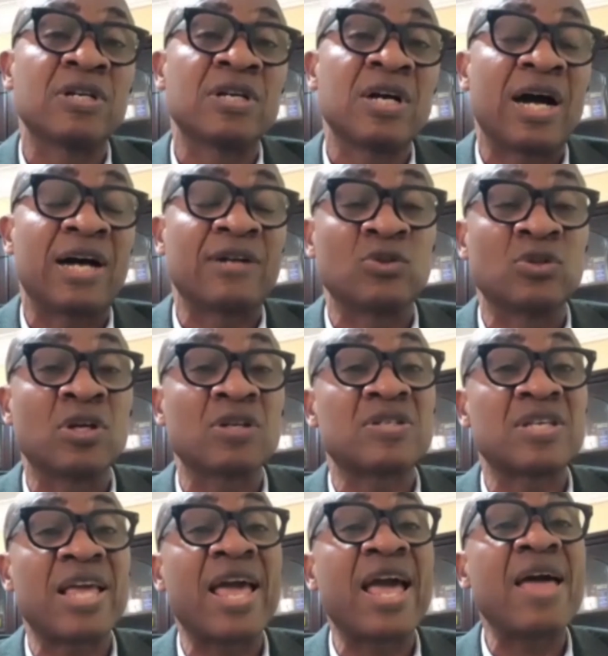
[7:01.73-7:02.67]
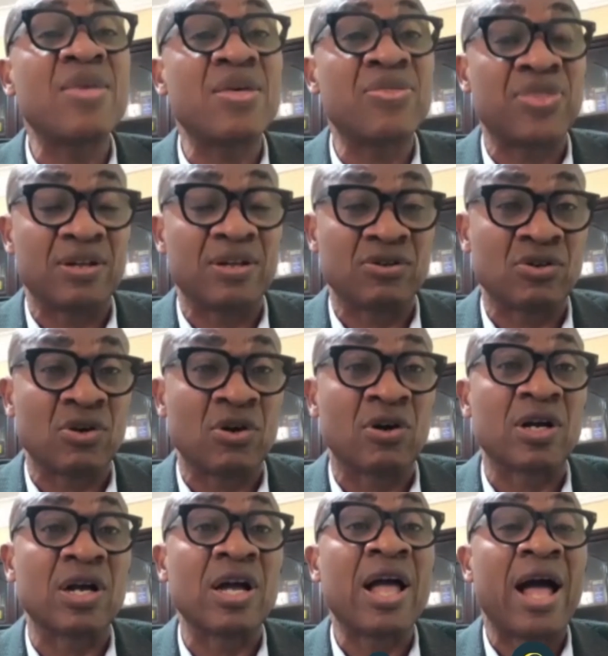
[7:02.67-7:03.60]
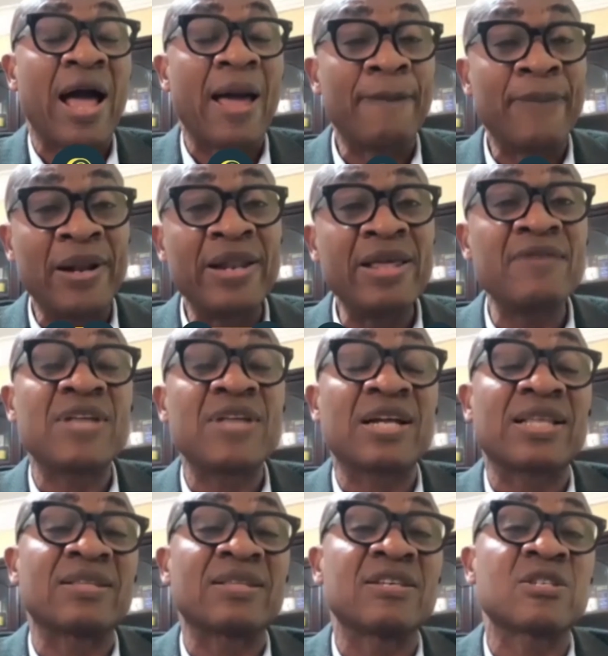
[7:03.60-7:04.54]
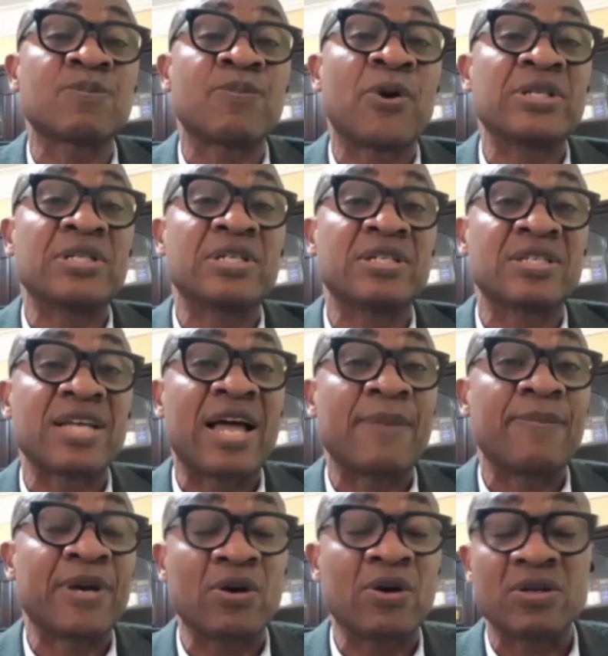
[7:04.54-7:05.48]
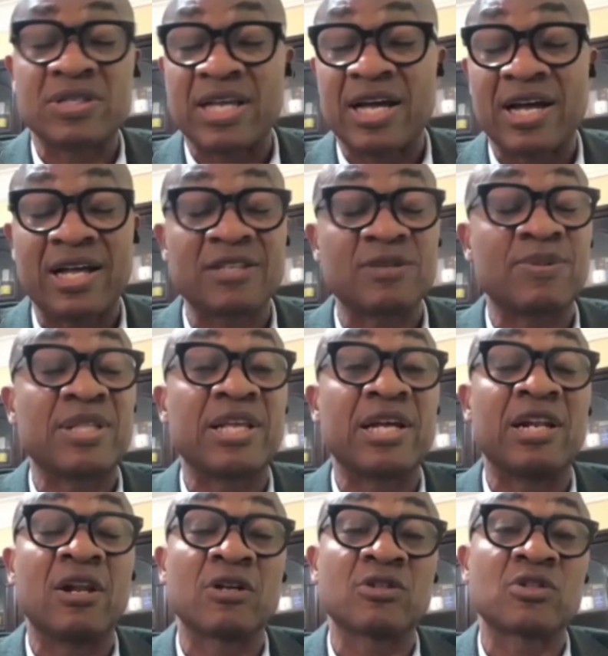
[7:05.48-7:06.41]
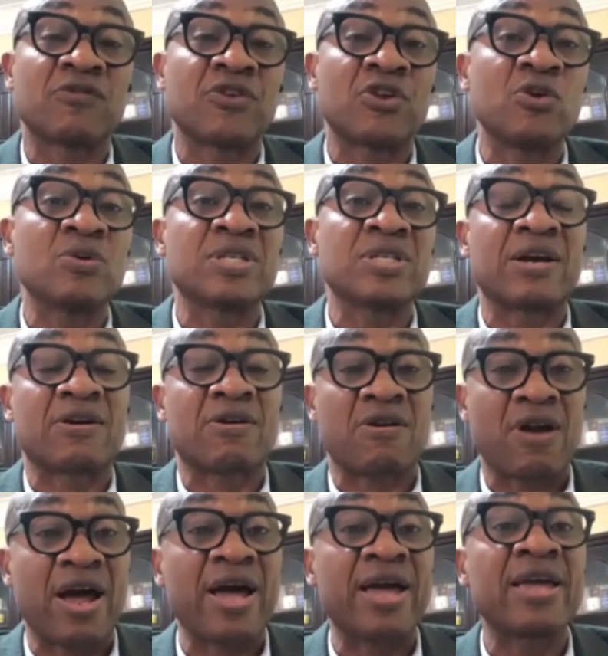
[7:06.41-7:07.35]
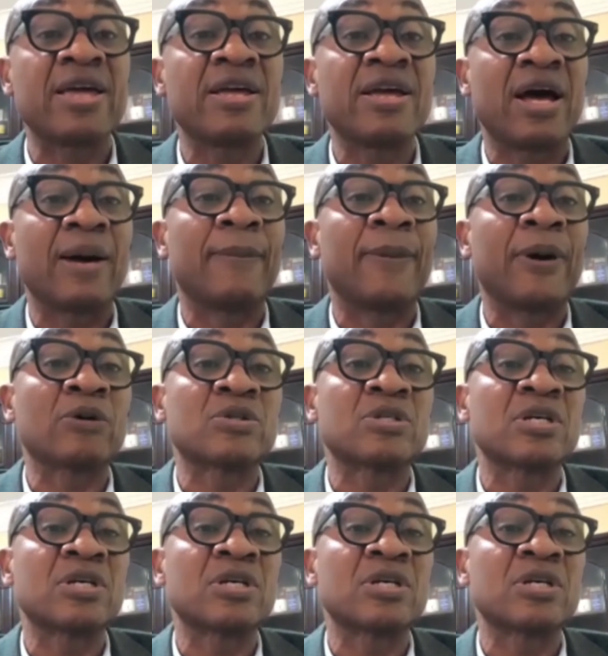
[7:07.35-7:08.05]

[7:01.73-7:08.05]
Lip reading: I do not see anything wrong. I believe that at this point in time, because there has been a lot of hue and cry about